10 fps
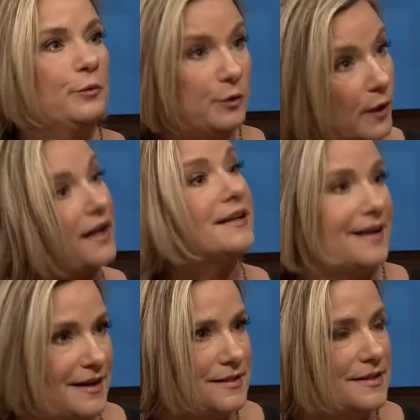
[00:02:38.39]
We
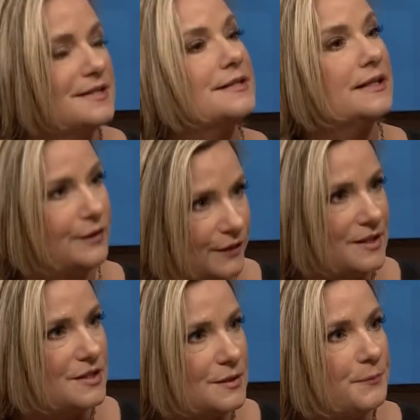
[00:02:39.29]
recognize this is an
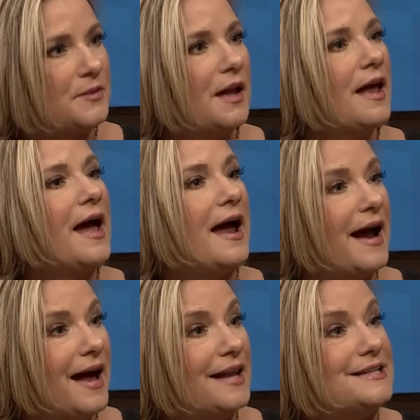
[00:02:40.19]
illness, yeah.
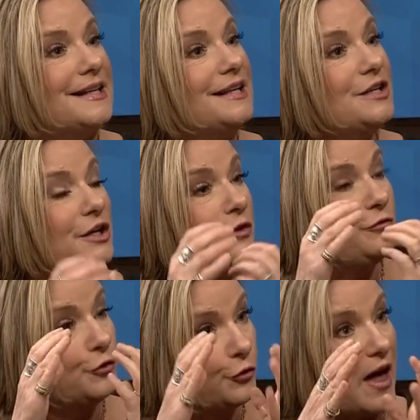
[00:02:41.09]
and
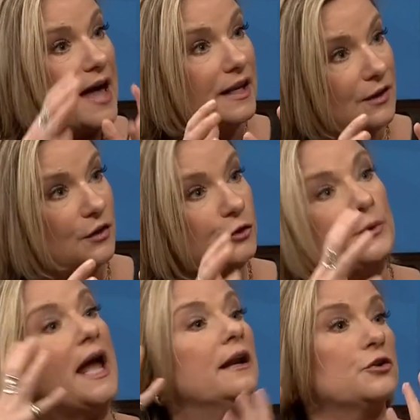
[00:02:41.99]
if you're that ill and you
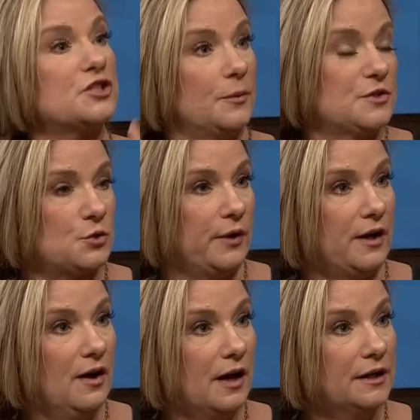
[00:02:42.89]
can't understand what's
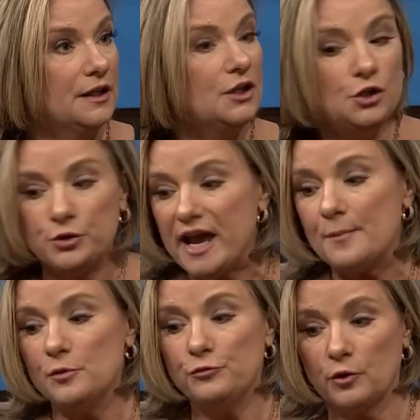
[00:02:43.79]
going on, mm -hmm. you mm-hmm.
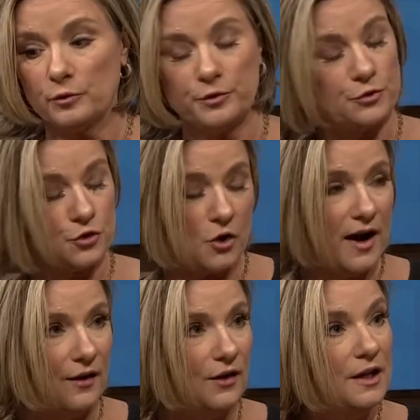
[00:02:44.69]
can't move forward with your
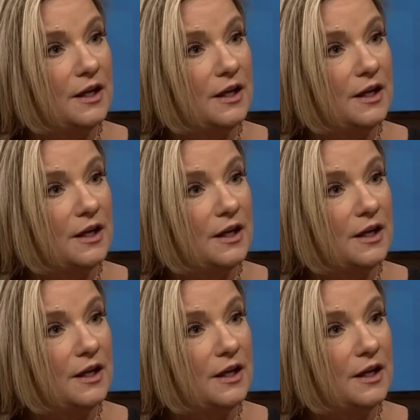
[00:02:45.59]
trial.